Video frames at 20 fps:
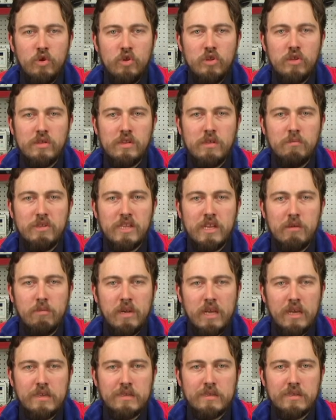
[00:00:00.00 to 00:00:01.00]
but is
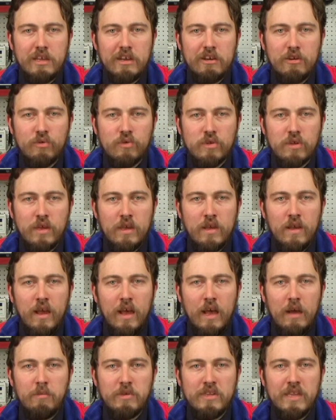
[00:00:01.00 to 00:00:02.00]
transferred over the grid
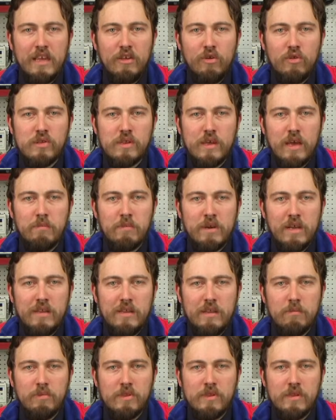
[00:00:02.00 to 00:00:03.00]
back to the
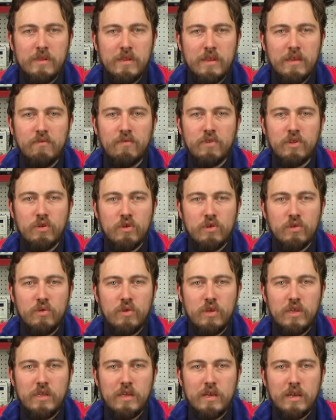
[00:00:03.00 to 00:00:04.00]
generator, in which
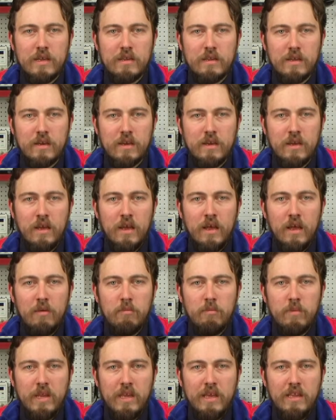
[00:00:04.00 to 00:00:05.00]
case electric energy
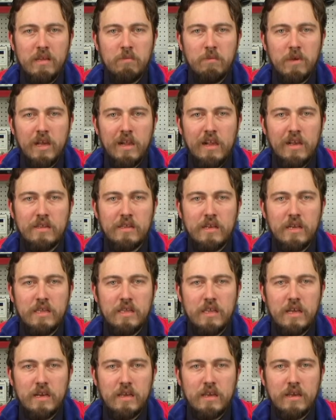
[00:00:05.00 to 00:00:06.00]
reserved in each
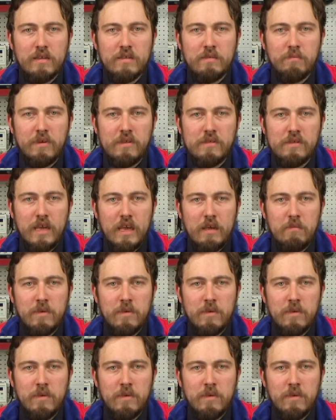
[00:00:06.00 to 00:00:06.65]
inductive element